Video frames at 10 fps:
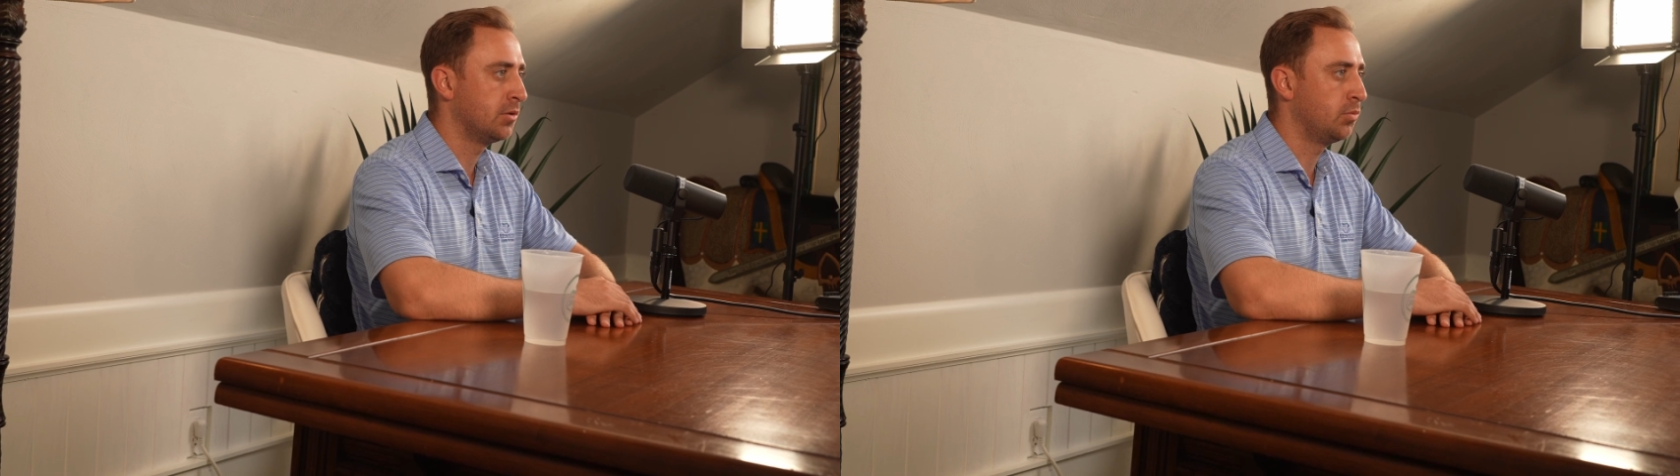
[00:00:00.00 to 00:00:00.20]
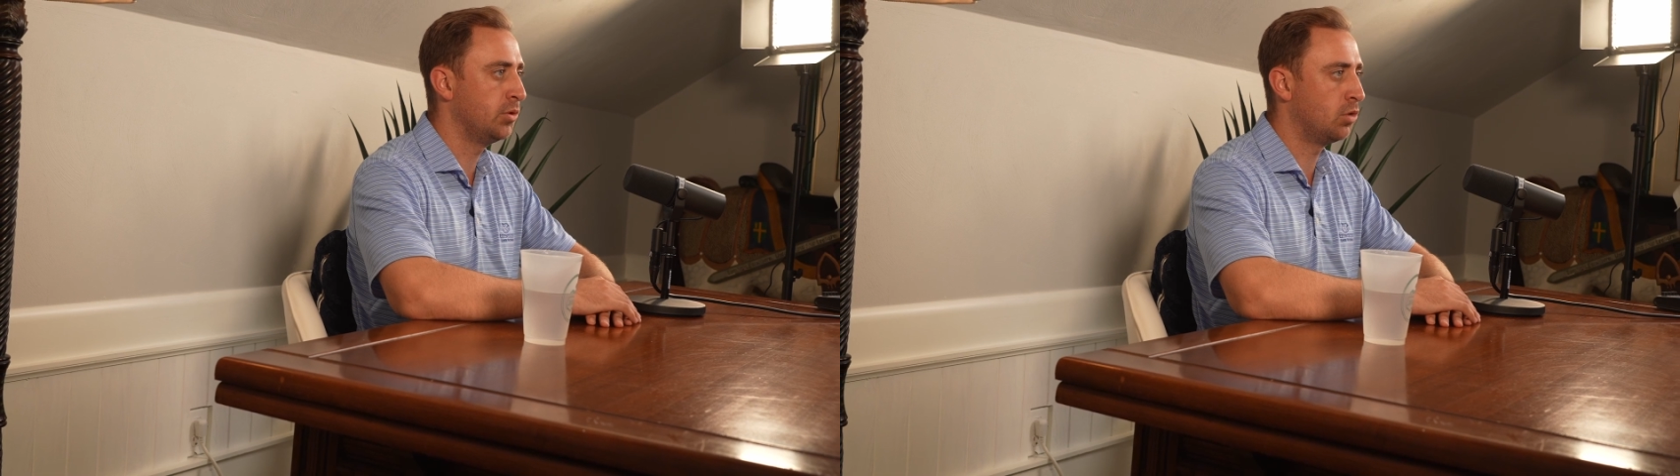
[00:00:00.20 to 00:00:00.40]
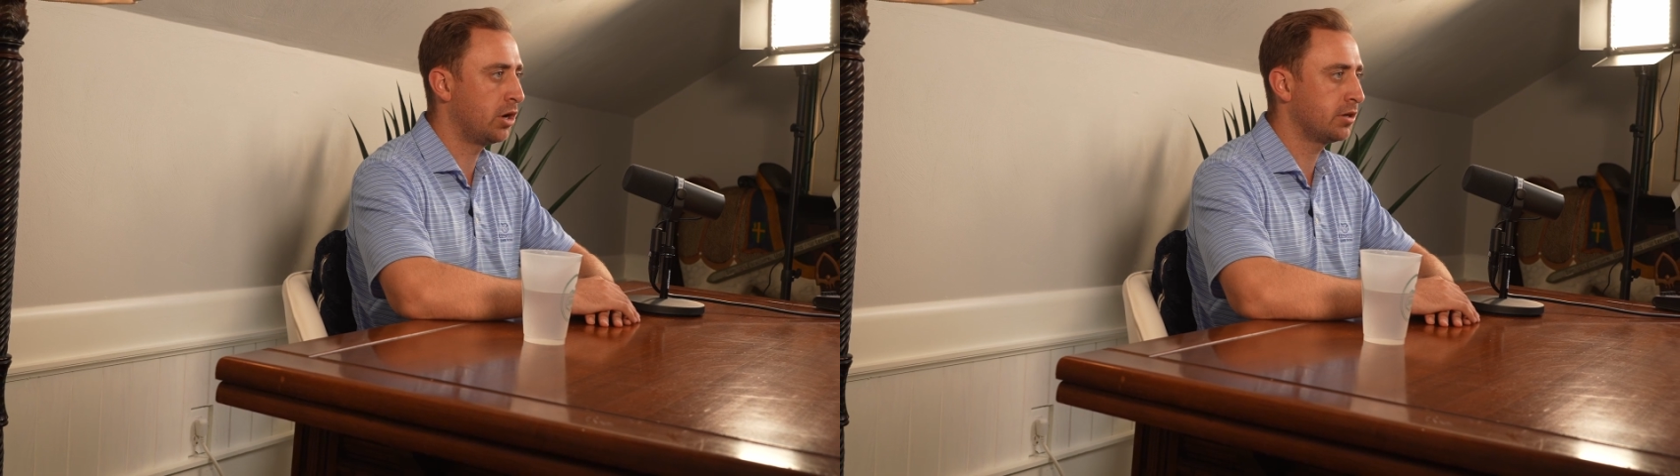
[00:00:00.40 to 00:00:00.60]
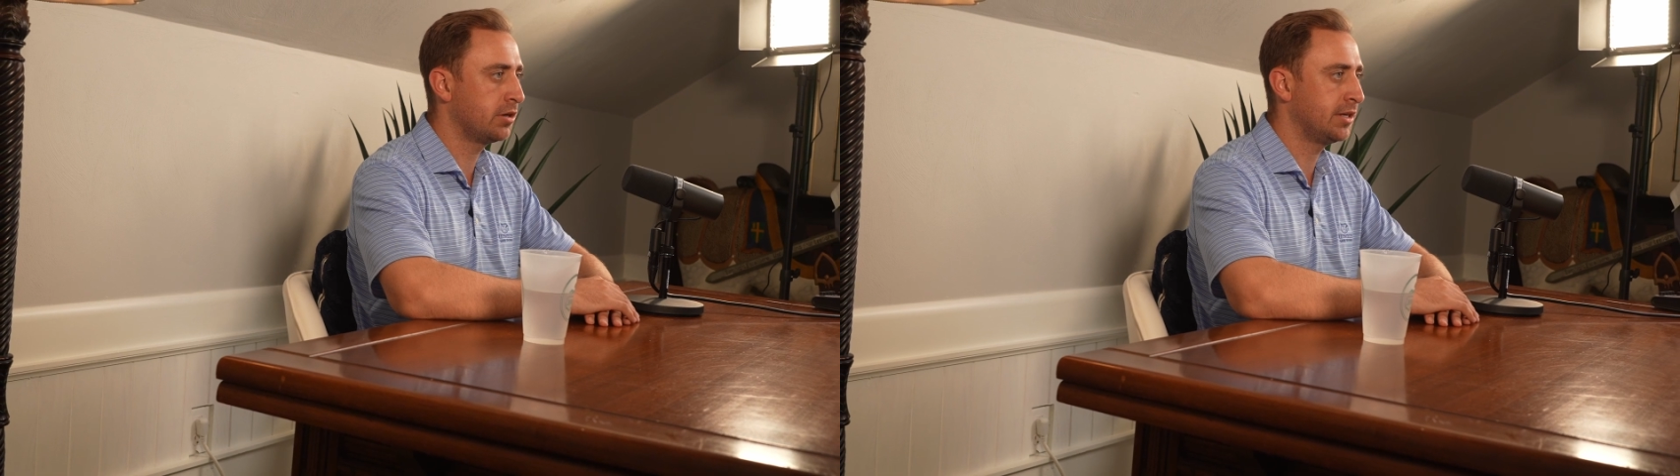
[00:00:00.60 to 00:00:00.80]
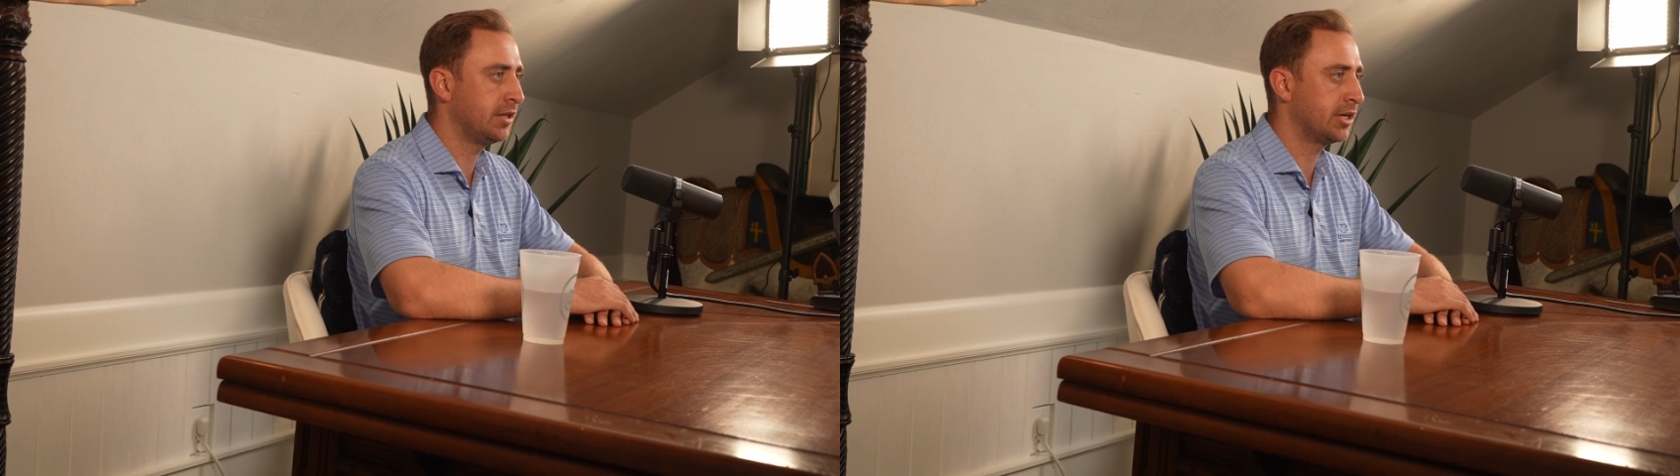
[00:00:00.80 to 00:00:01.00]
When water
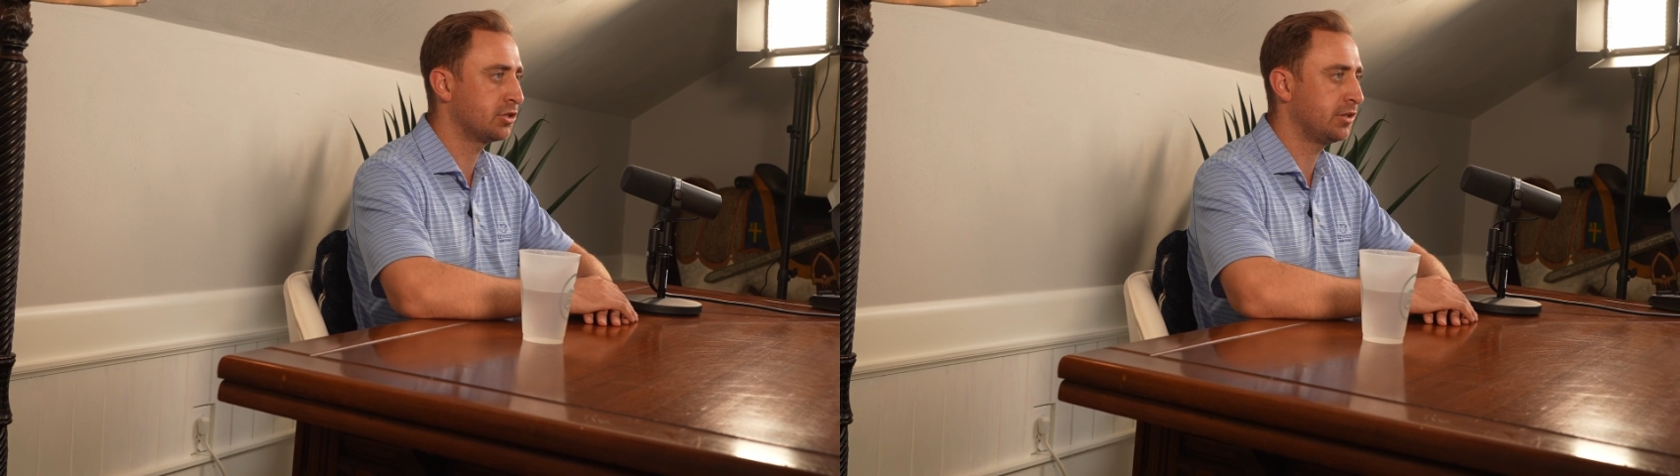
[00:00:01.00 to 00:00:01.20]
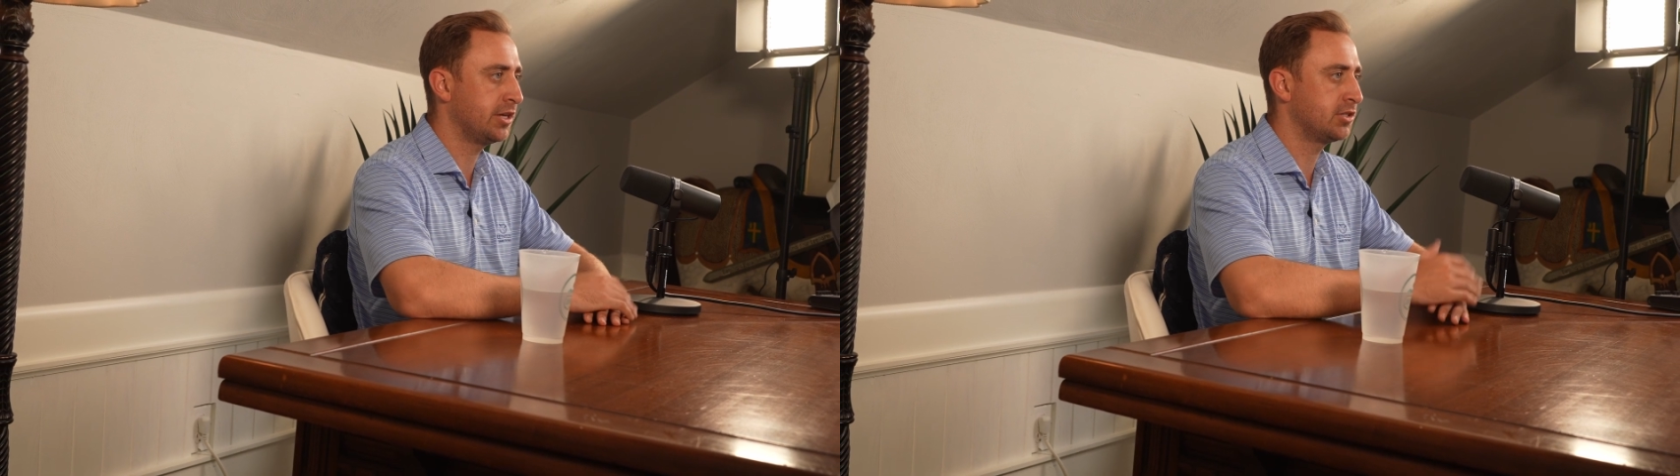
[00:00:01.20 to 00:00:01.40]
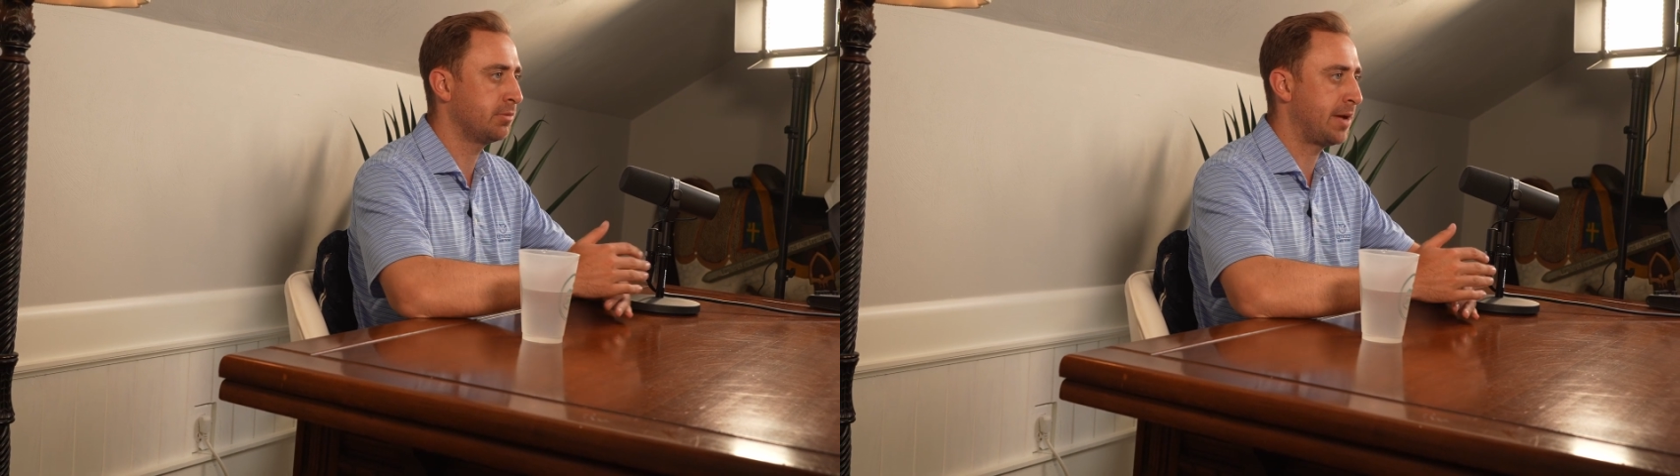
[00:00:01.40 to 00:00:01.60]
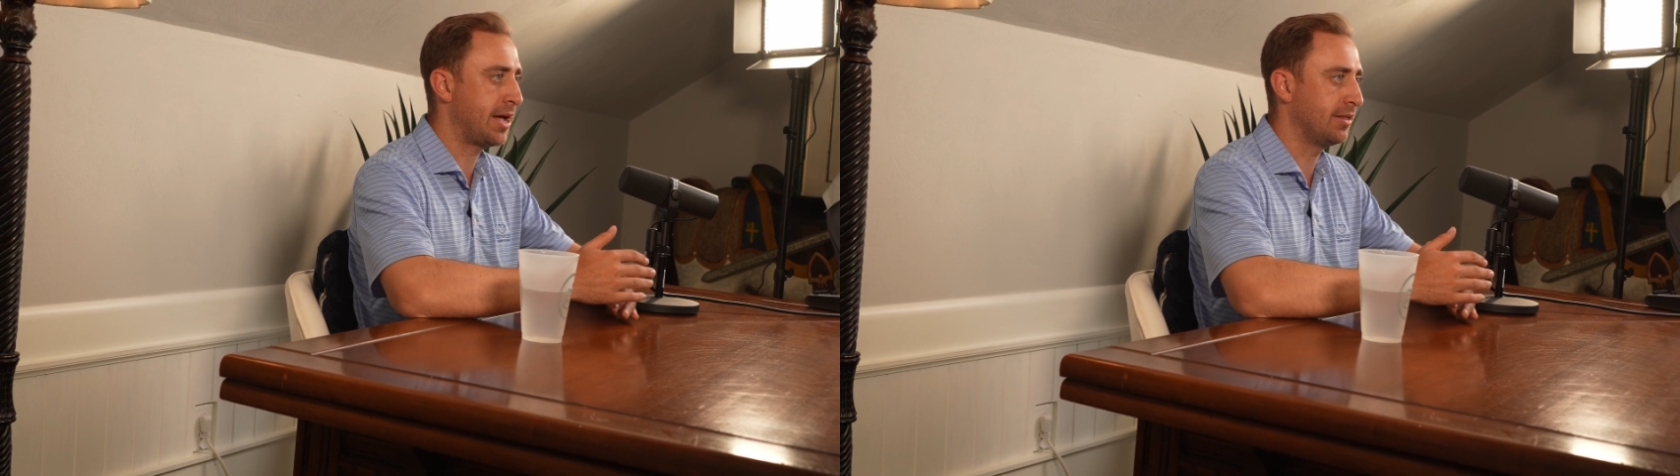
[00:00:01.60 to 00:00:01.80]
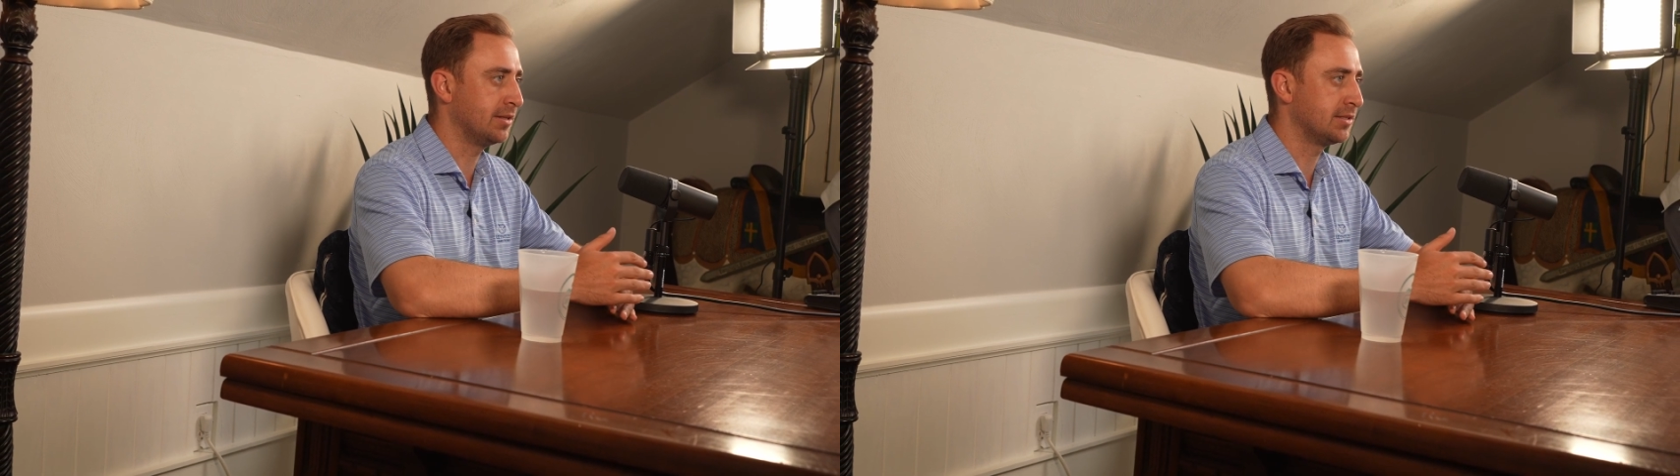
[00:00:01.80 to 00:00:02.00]
and electrolytes are
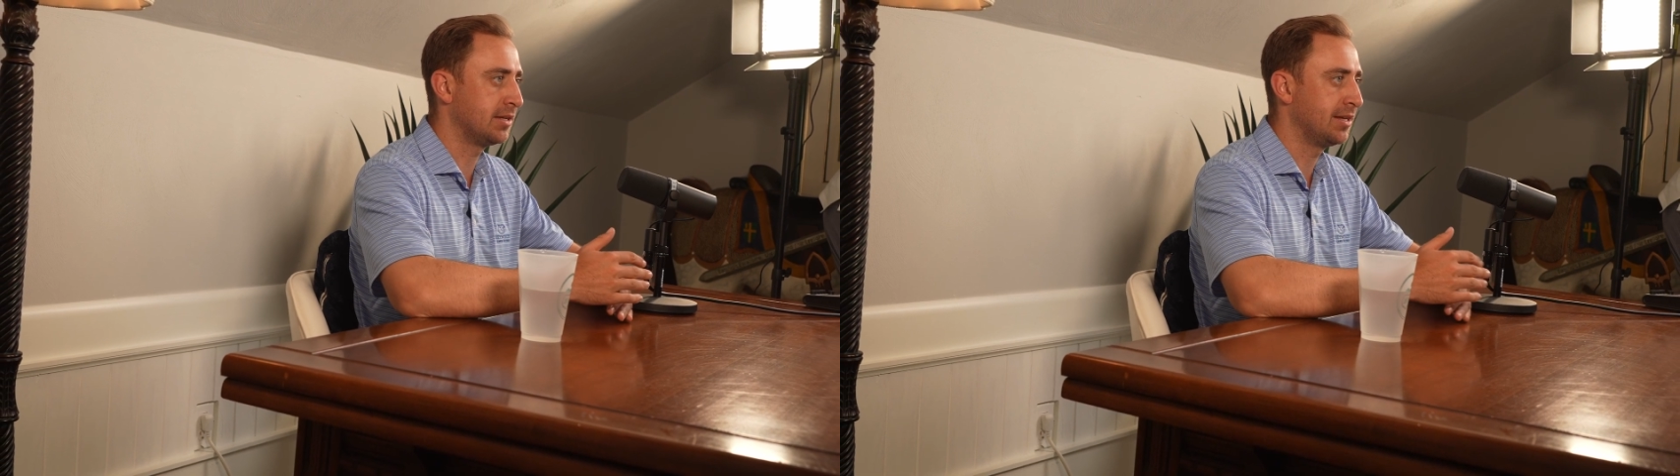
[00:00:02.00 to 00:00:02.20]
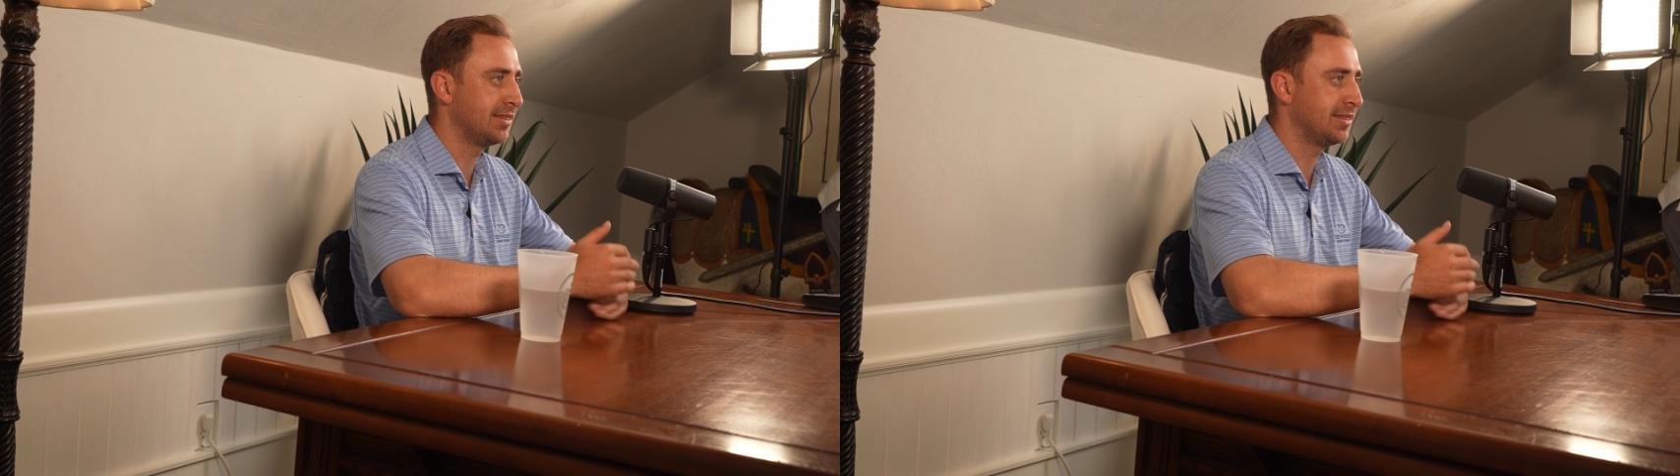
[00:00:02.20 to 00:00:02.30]
balanced,